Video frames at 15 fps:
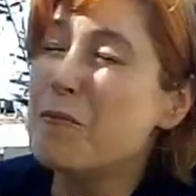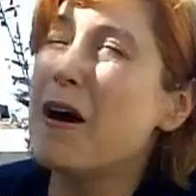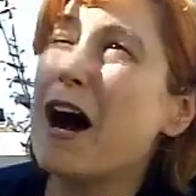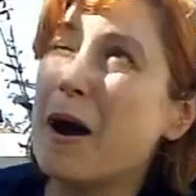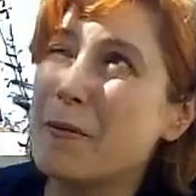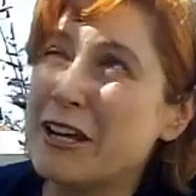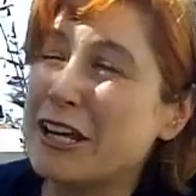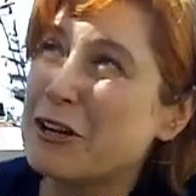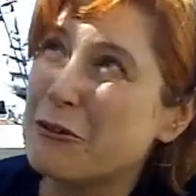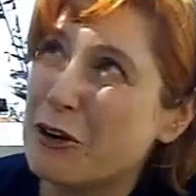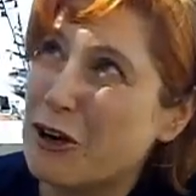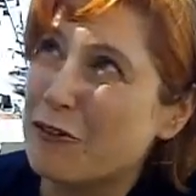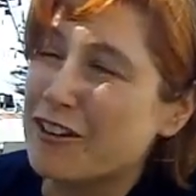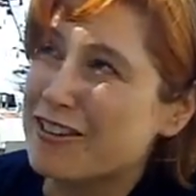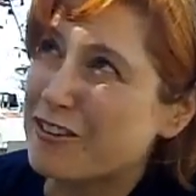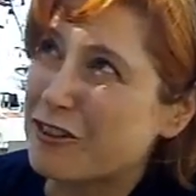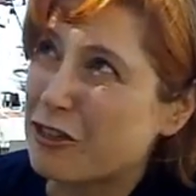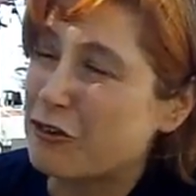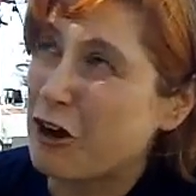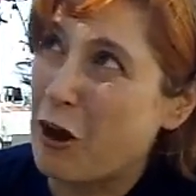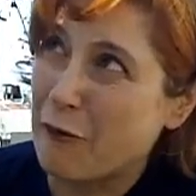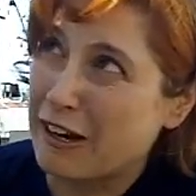Mommy and Rufus
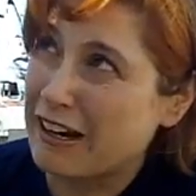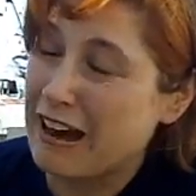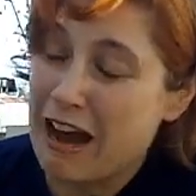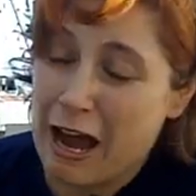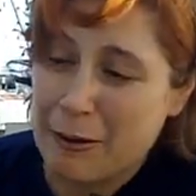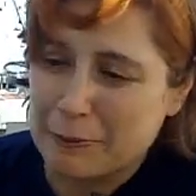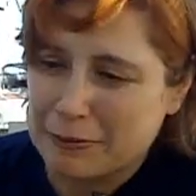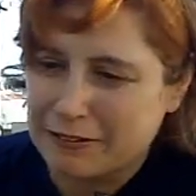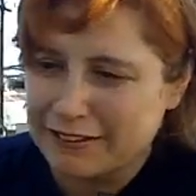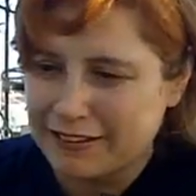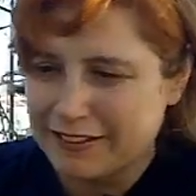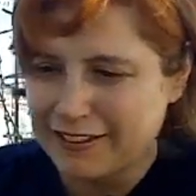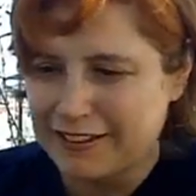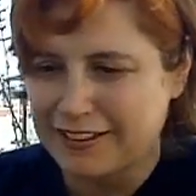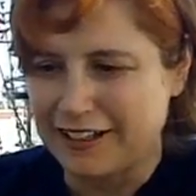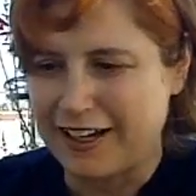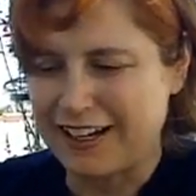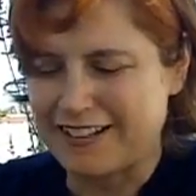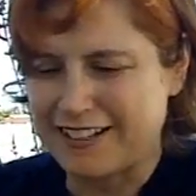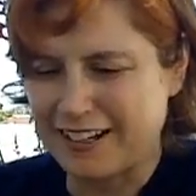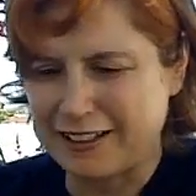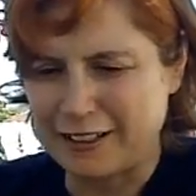are throwing up!"
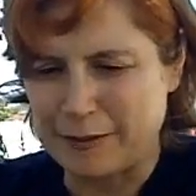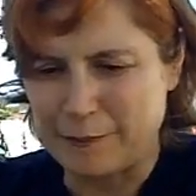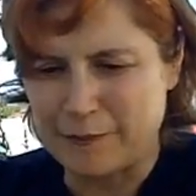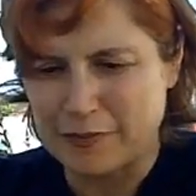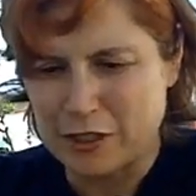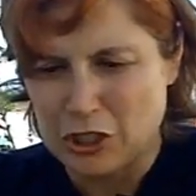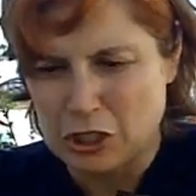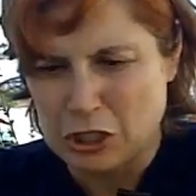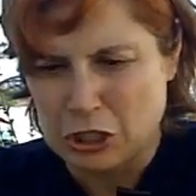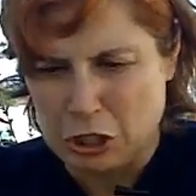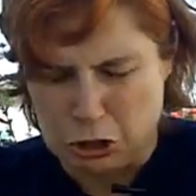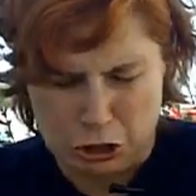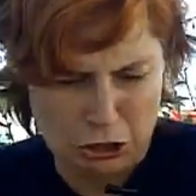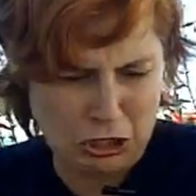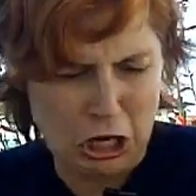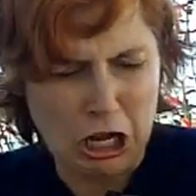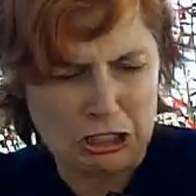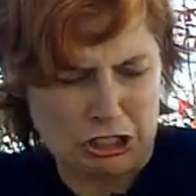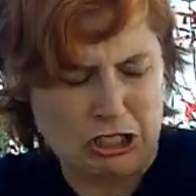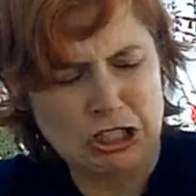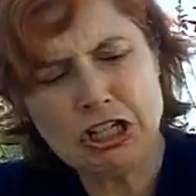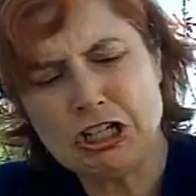I tell him, "They're
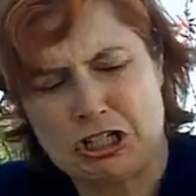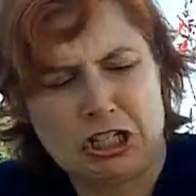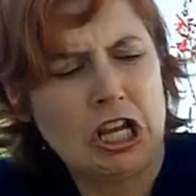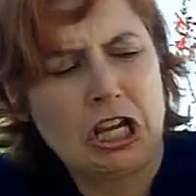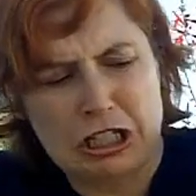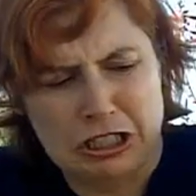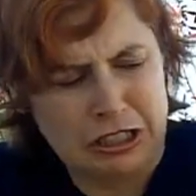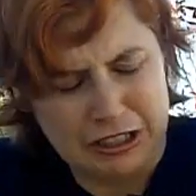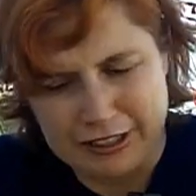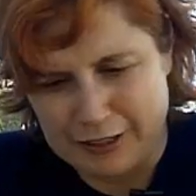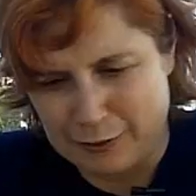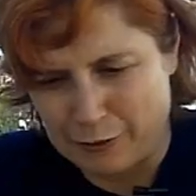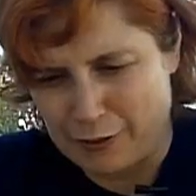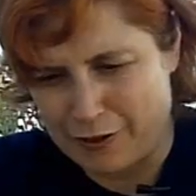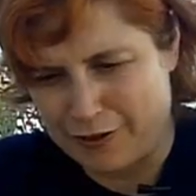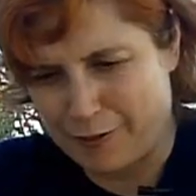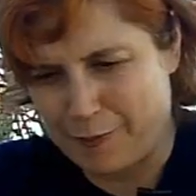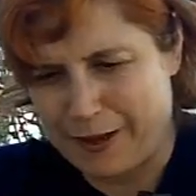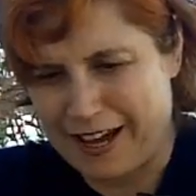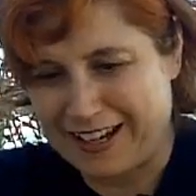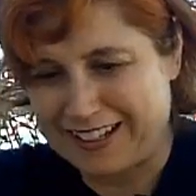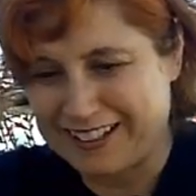just seasick!" He
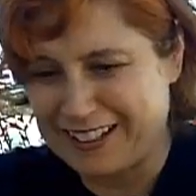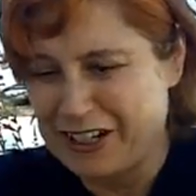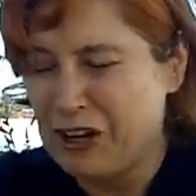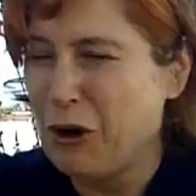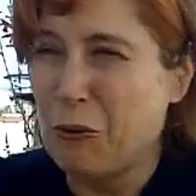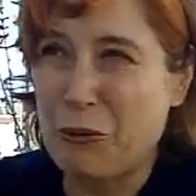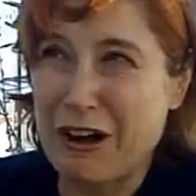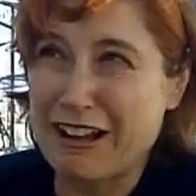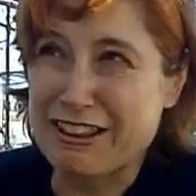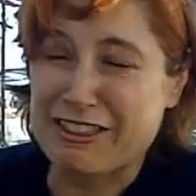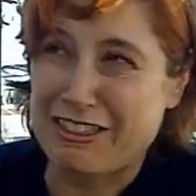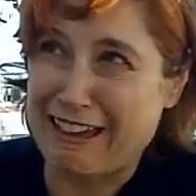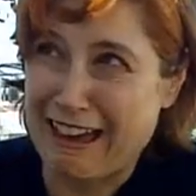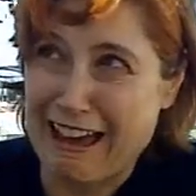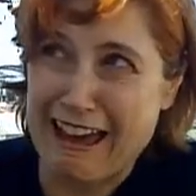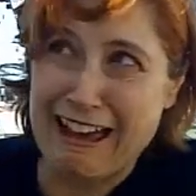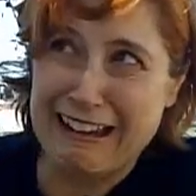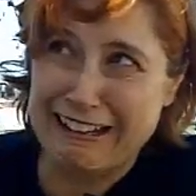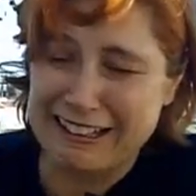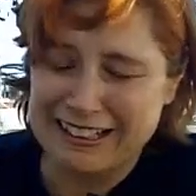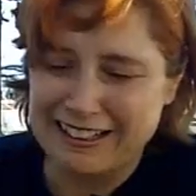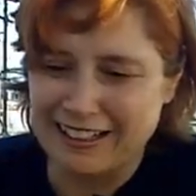roars back, "What's
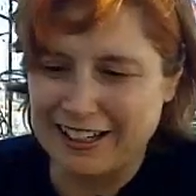that?"